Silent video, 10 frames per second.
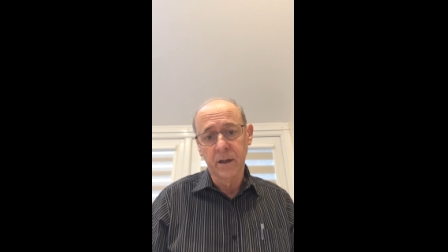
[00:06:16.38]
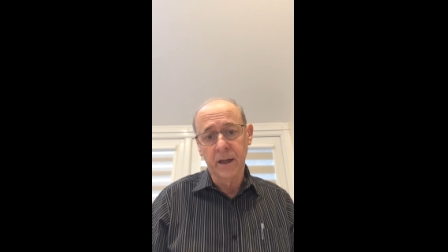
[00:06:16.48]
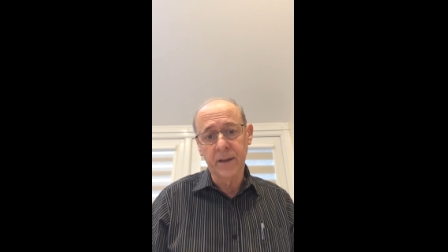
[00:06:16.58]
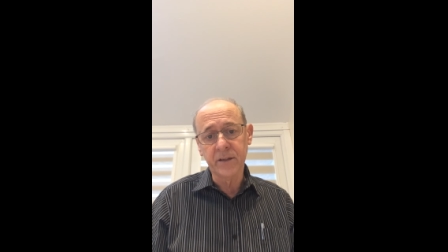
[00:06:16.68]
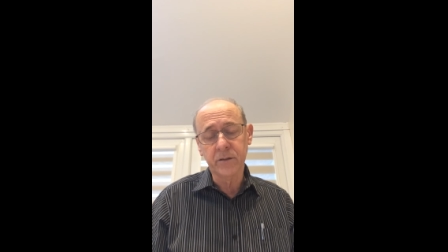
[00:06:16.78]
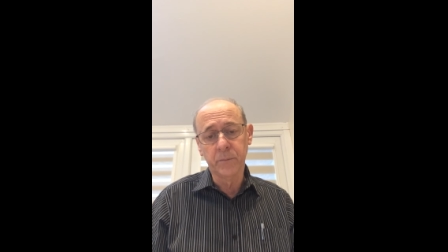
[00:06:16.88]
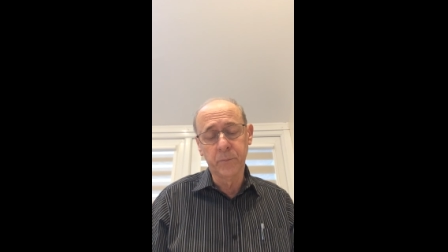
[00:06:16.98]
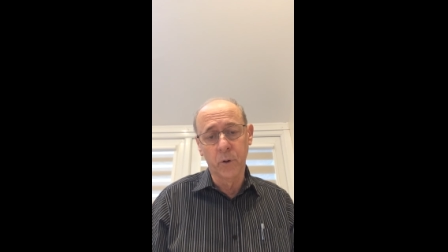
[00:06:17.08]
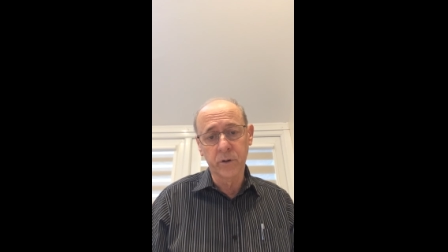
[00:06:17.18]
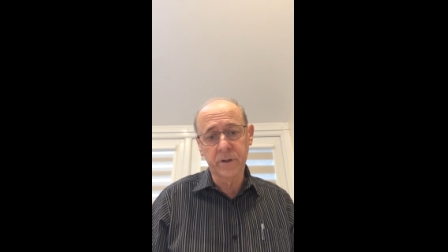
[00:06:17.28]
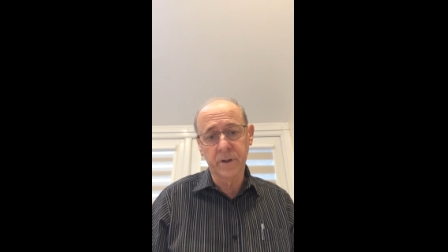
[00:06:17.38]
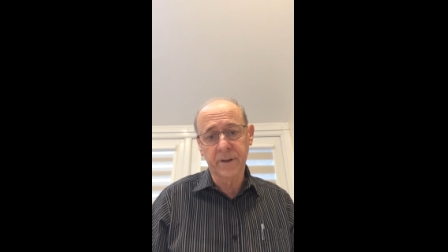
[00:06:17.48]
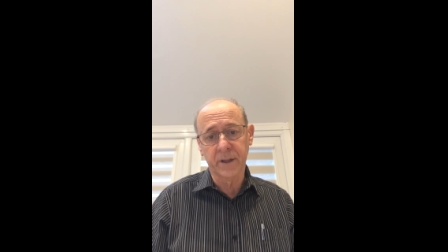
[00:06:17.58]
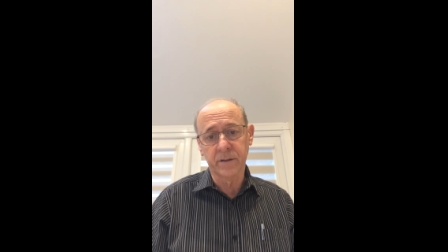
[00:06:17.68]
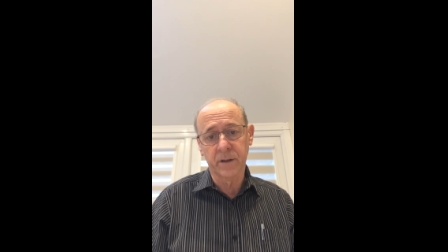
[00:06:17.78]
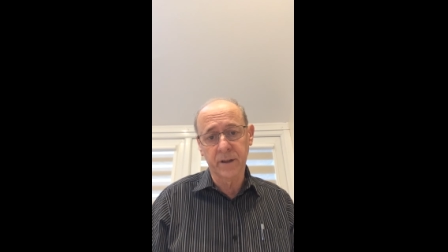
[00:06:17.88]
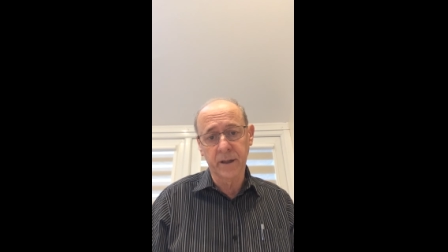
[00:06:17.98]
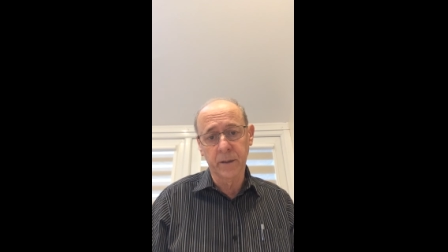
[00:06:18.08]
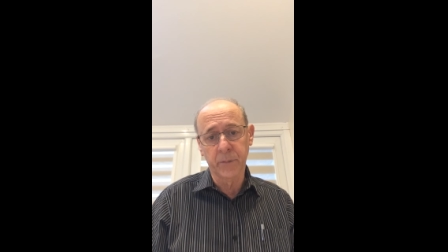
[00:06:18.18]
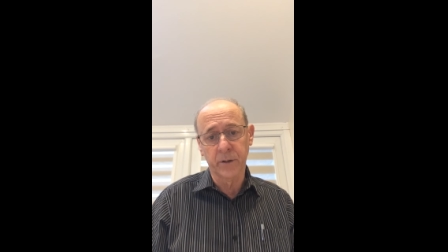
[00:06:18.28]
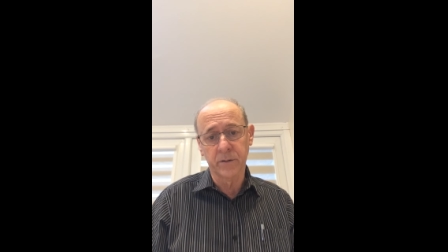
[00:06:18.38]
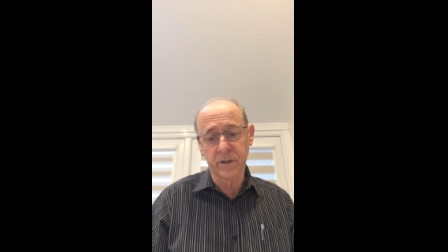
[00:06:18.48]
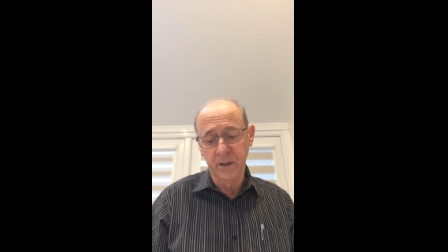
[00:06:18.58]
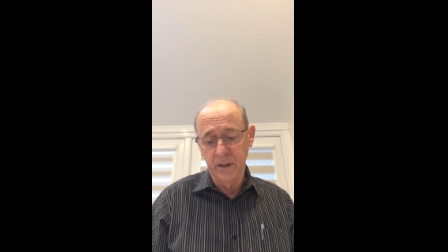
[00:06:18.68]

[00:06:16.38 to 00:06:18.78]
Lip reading: And that's an important thing to think about,